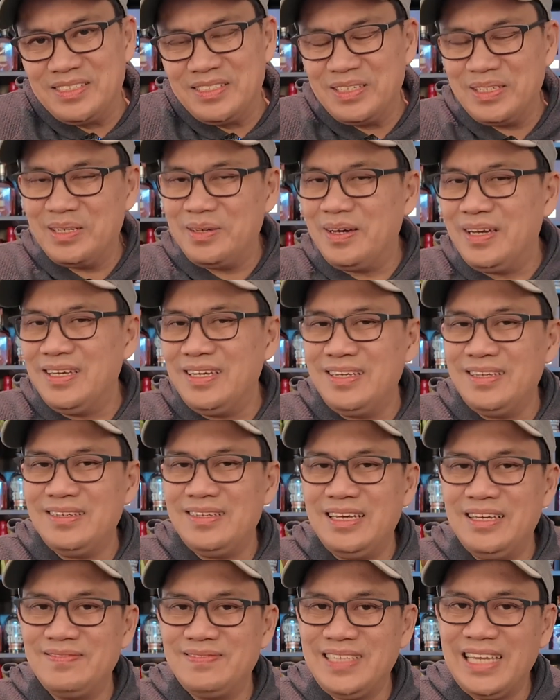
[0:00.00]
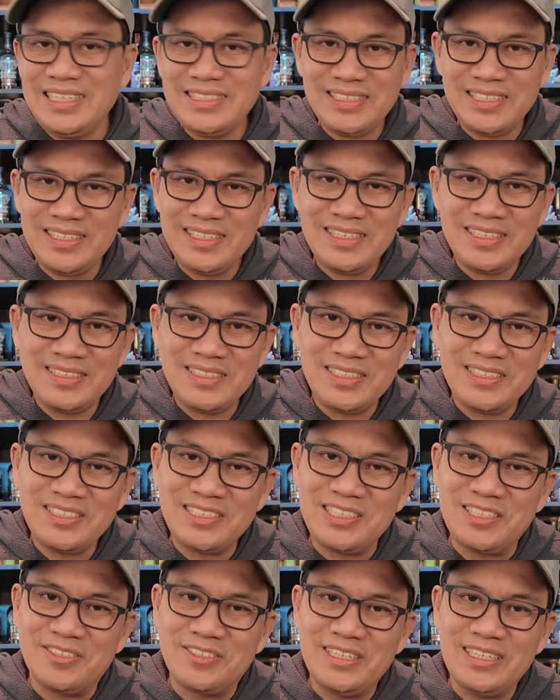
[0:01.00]
You know, I've tasted it at the
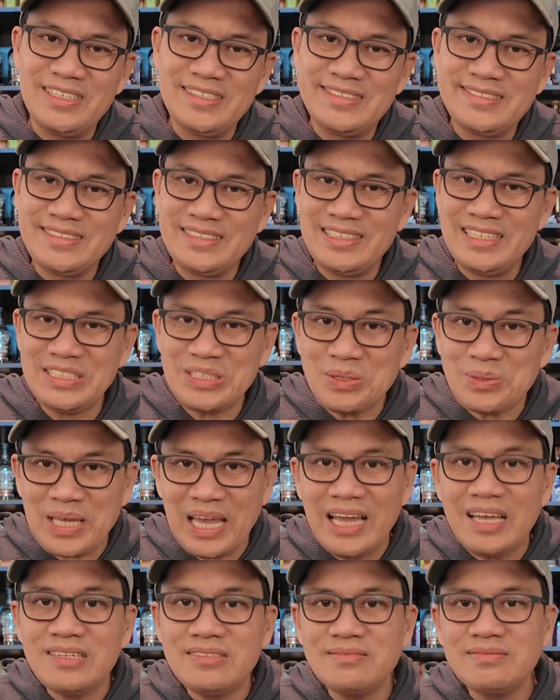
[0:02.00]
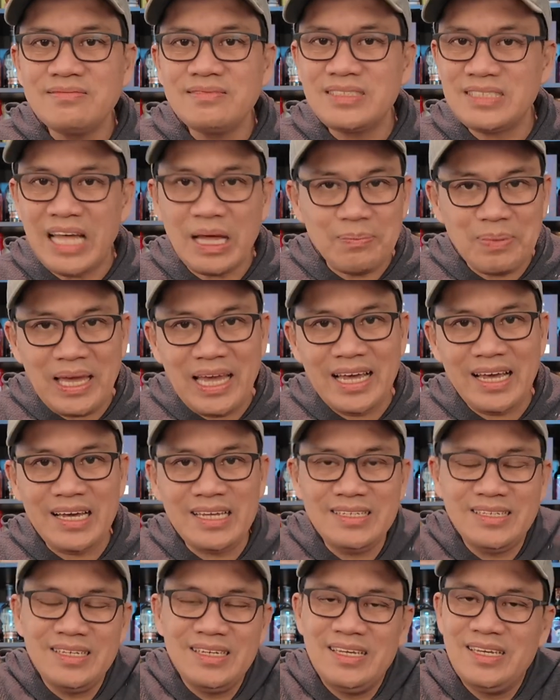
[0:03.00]
distillery. It's okay. It's not
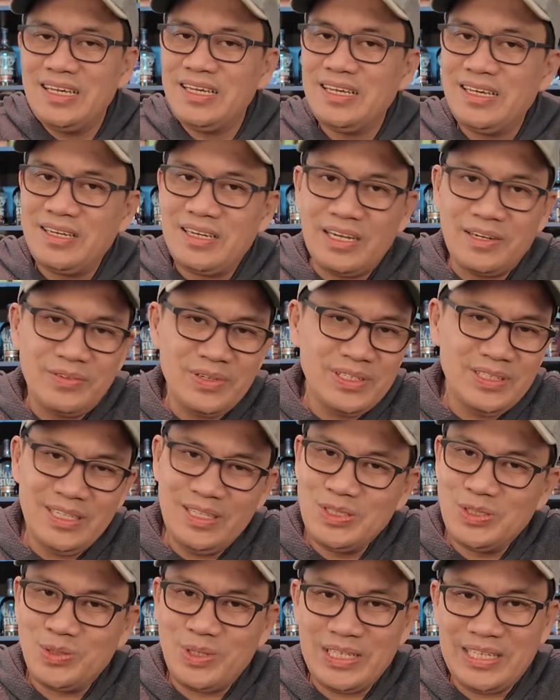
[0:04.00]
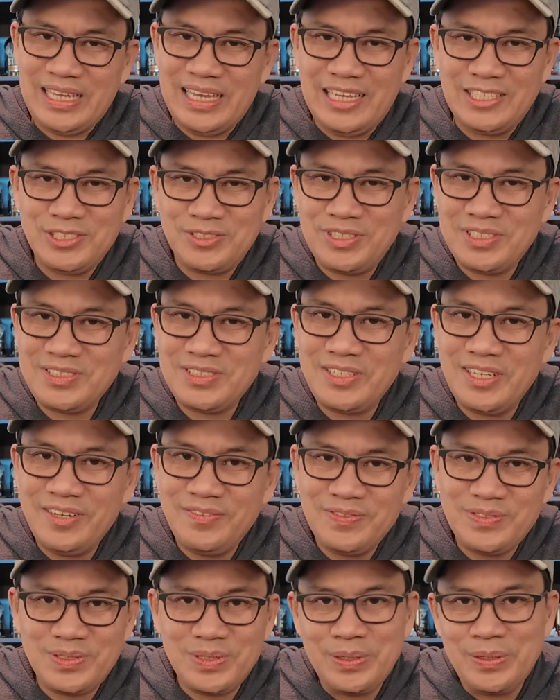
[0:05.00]
bad. I really enjoy the cask strength
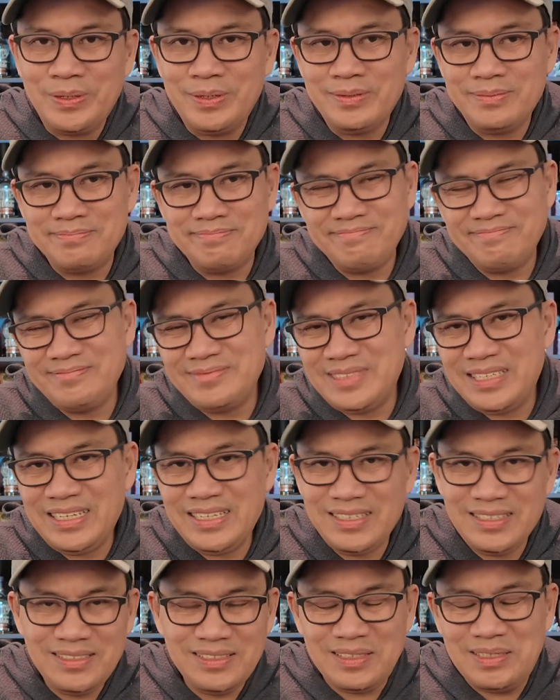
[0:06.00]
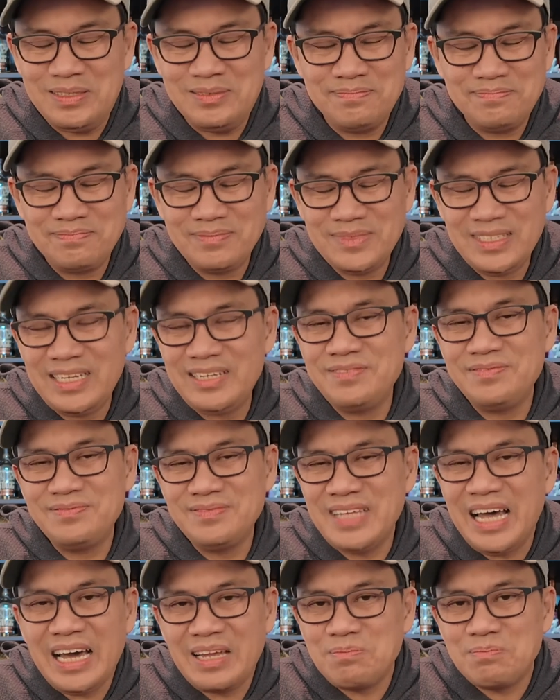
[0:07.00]
stuff, so I, you know, kind of
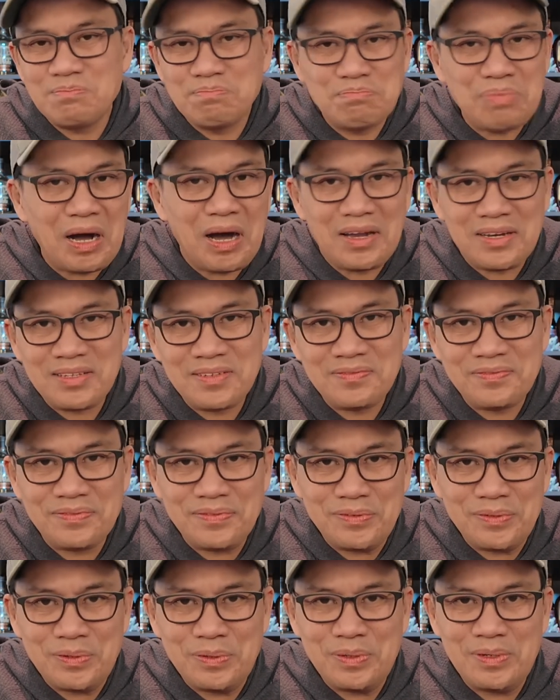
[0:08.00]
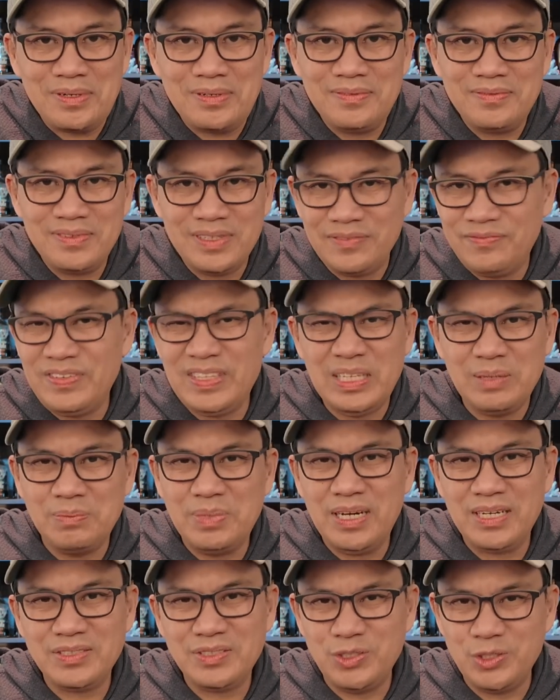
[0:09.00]
not bought it for the 50
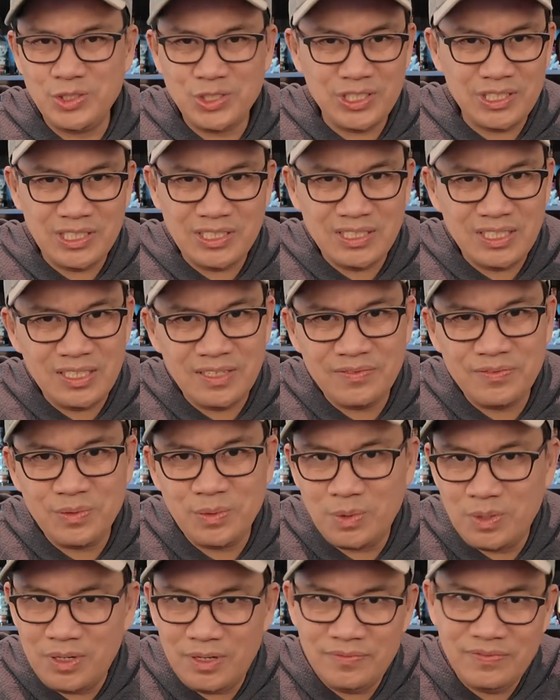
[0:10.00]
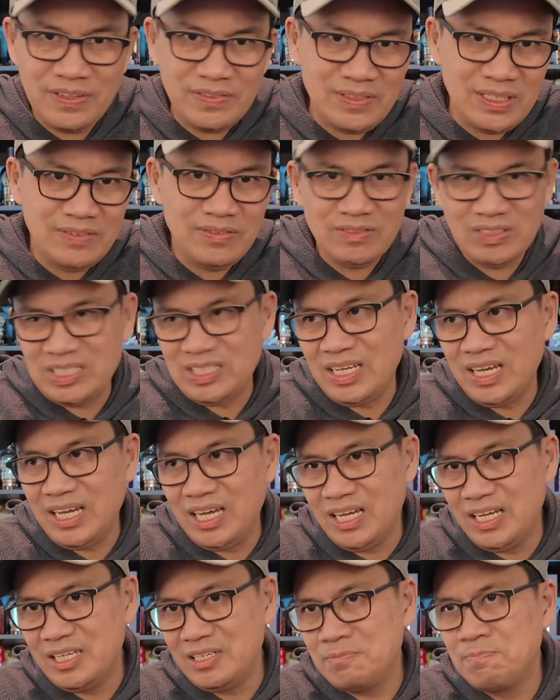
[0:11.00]
bucks you usually see it for, 50,
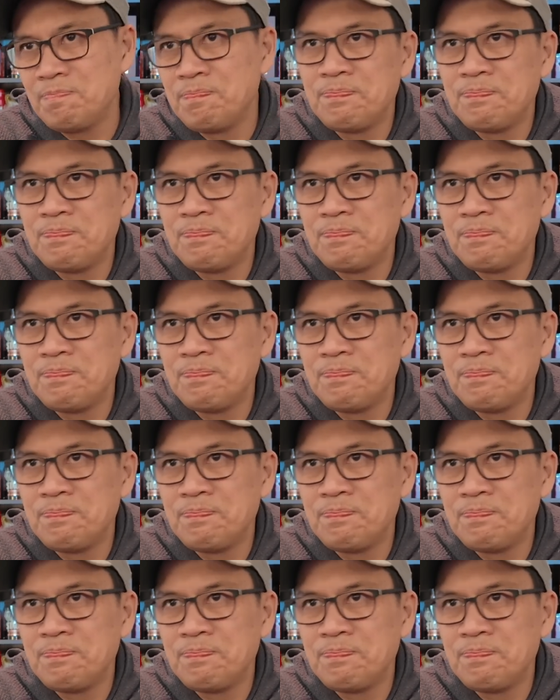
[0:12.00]
59.